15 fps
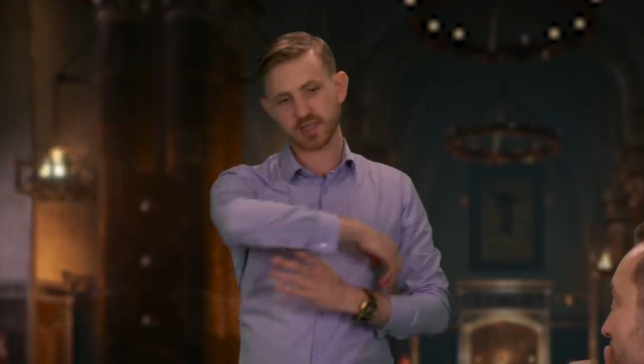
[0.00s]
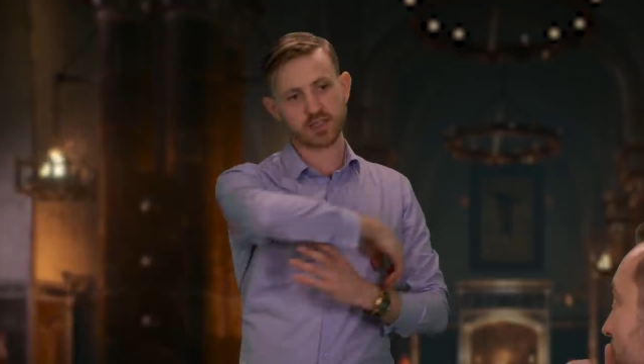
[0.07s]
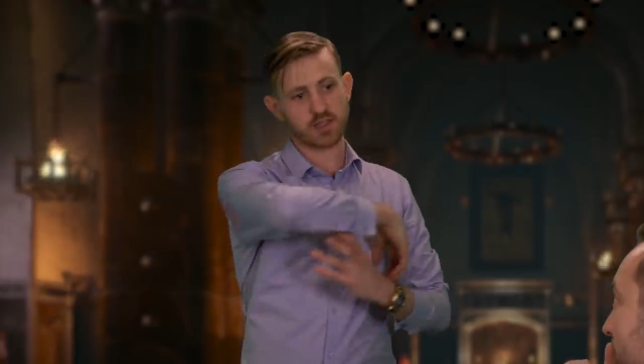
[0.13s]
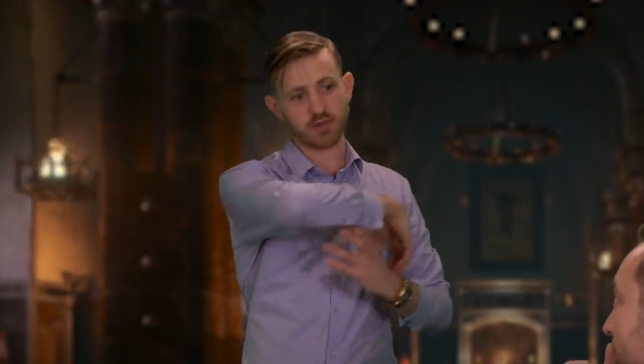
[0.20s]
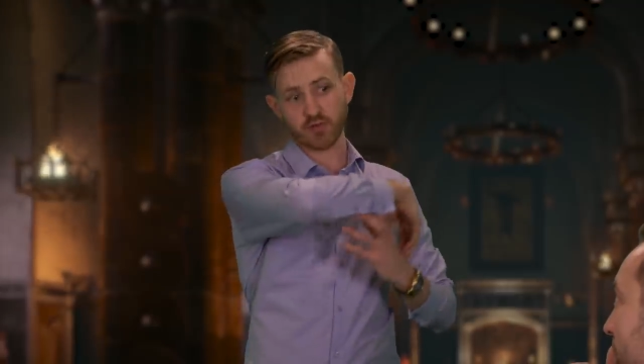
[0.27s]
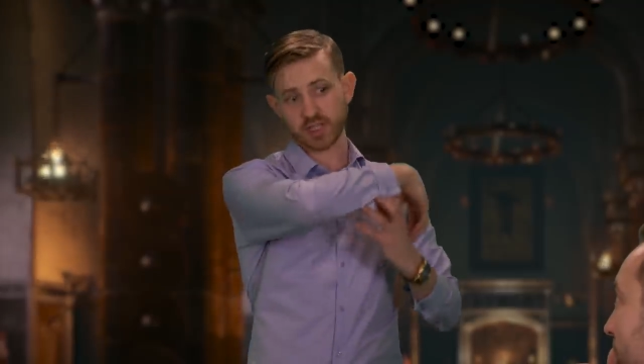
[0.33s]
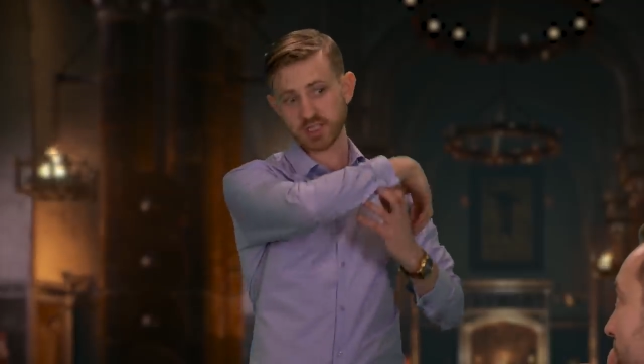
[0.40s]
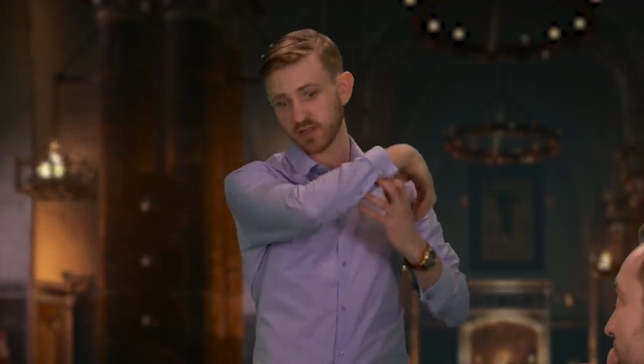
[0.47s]

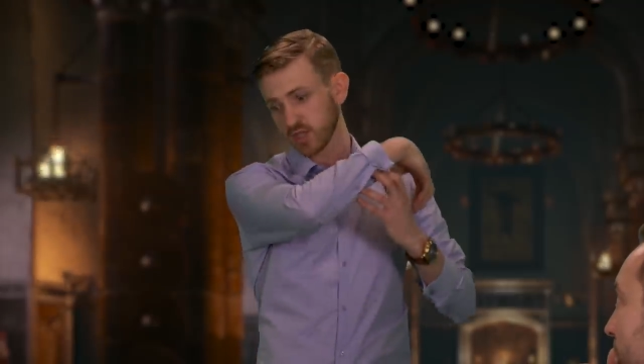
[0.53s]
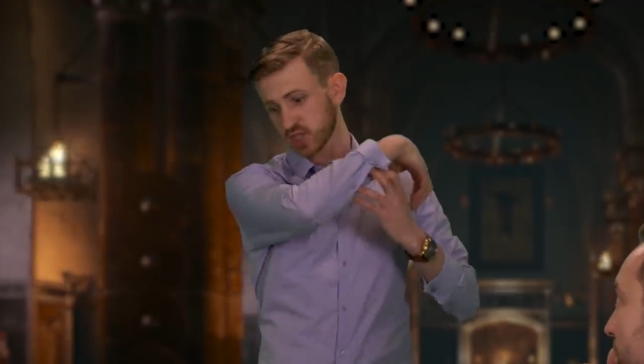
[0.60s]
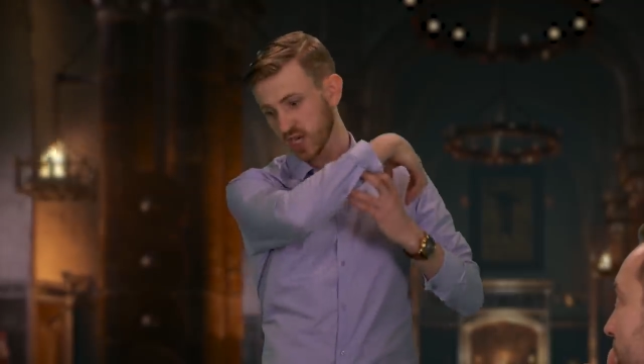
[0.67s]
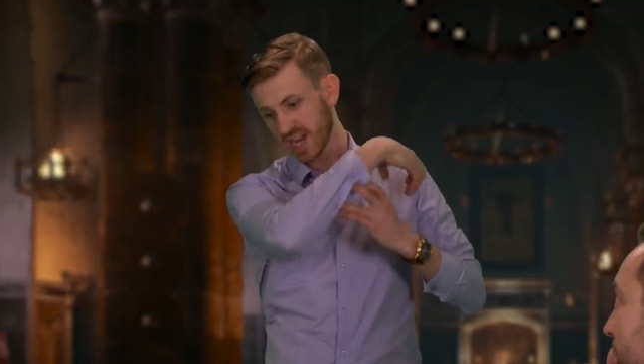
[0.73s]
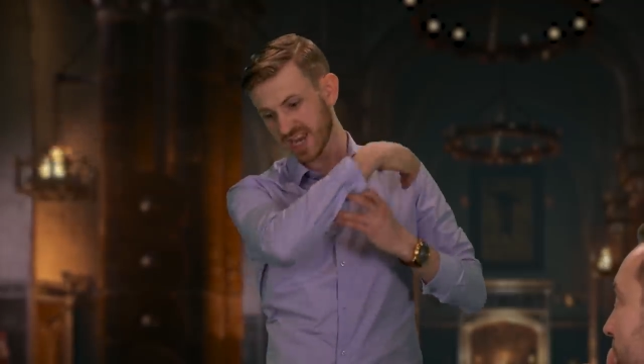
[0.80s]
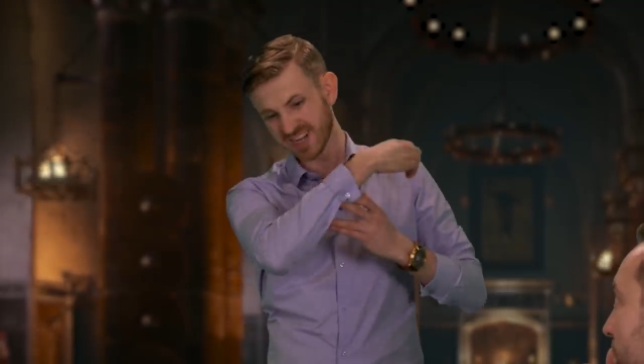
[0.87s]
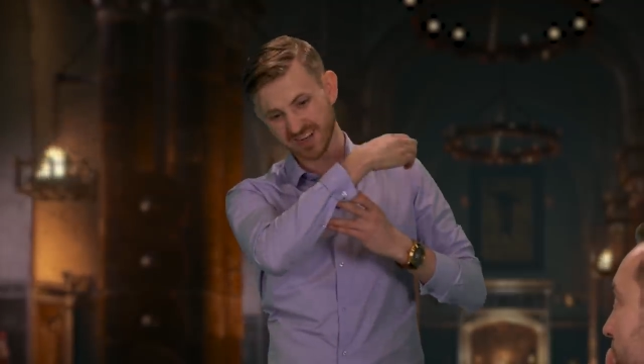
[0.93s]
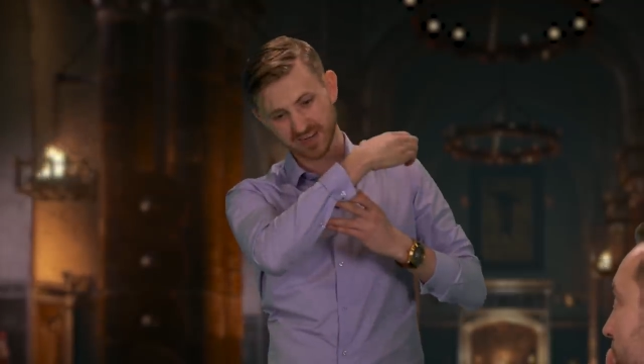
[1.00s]
the rest of the
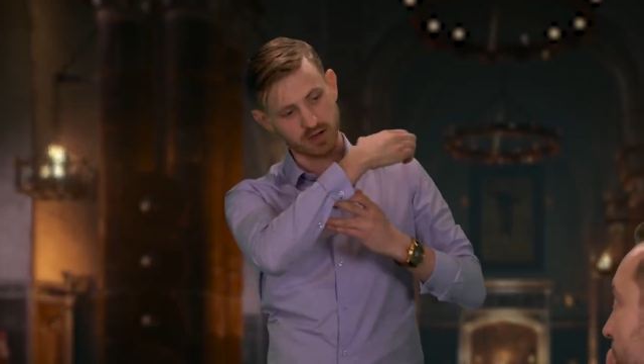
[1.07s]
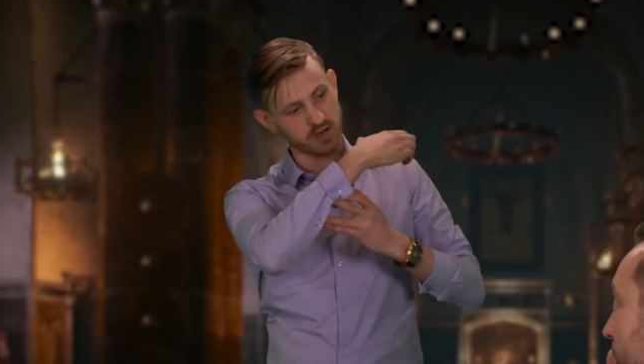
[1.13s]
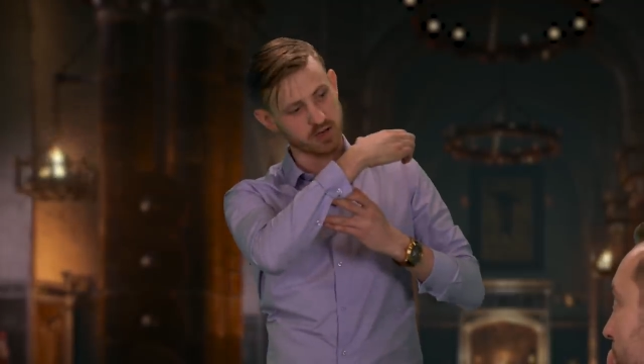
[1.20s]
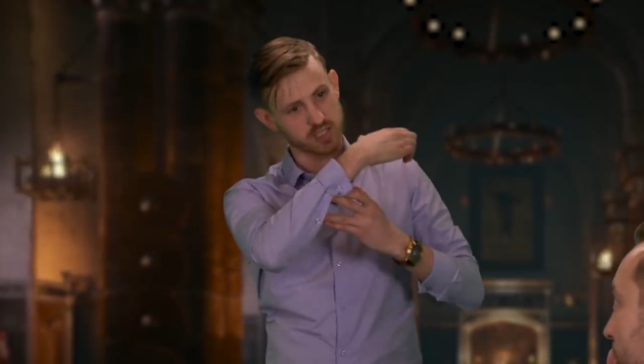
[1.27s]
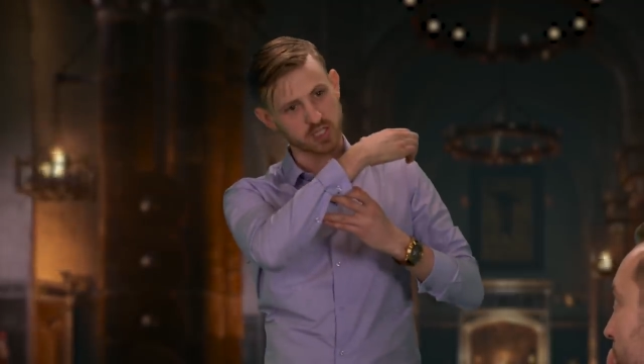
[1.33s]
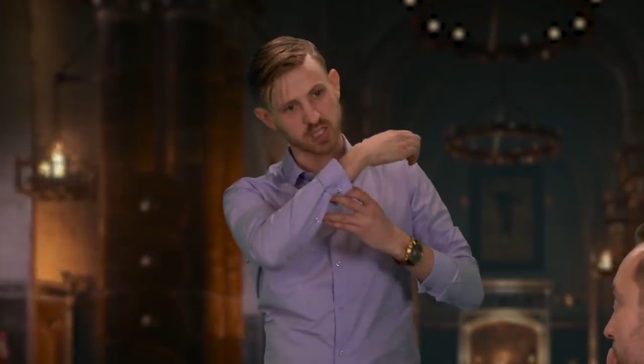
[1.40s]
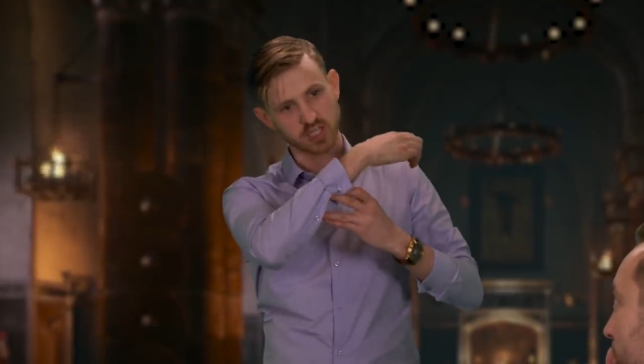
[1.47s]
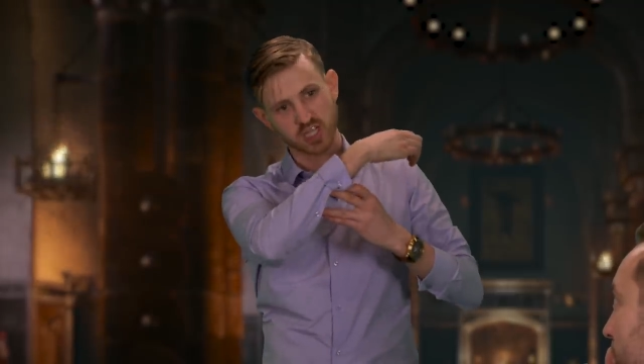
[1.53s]
chain,
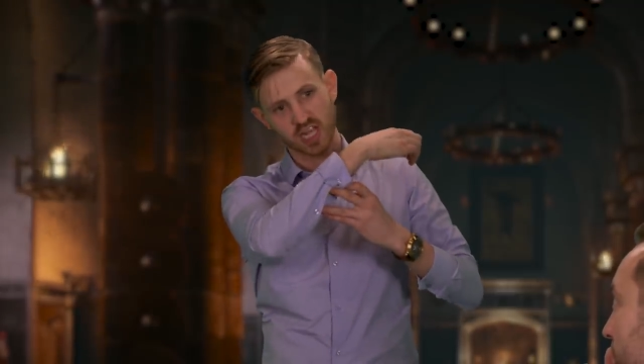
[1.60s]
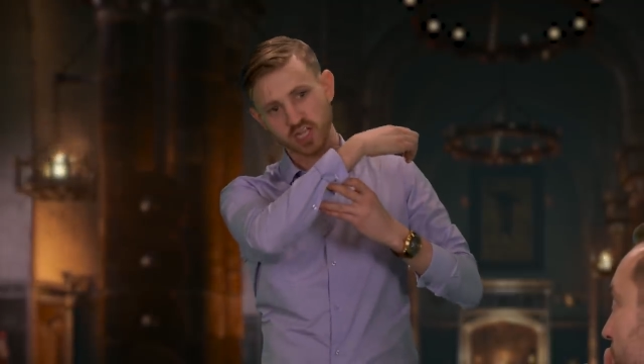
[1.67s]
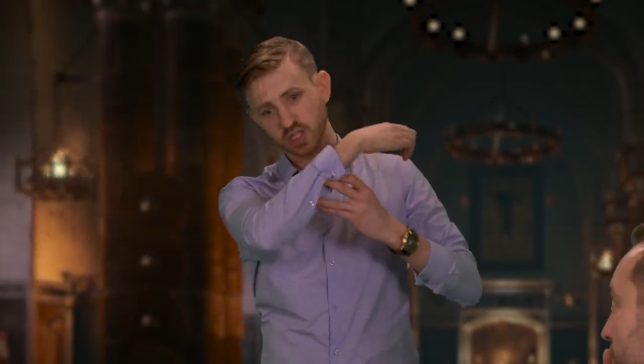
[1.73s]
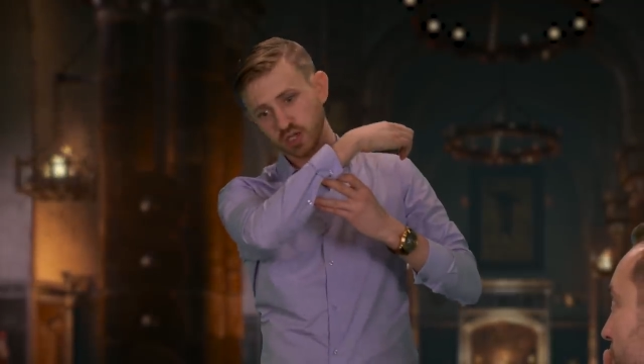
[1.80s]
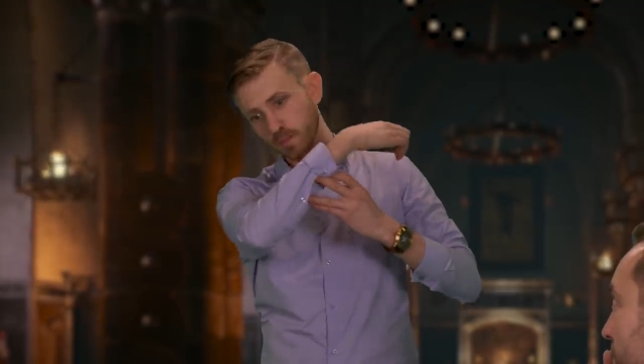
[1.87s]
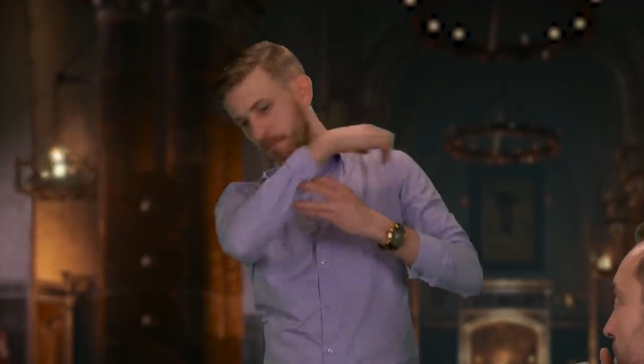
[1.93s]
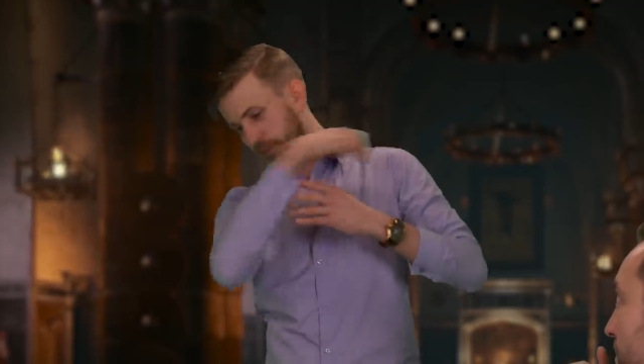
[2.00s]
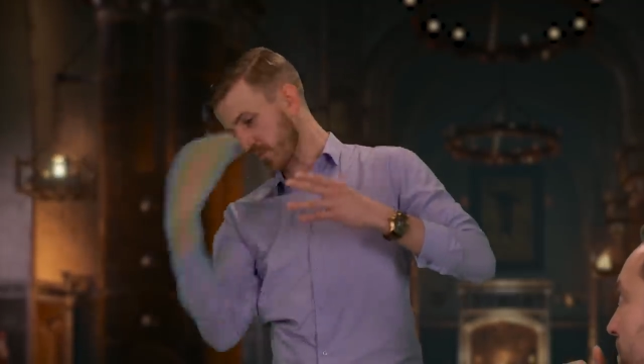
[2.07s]
under such
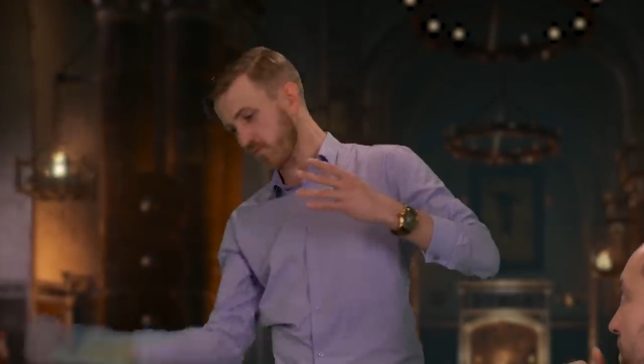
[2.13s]
tension,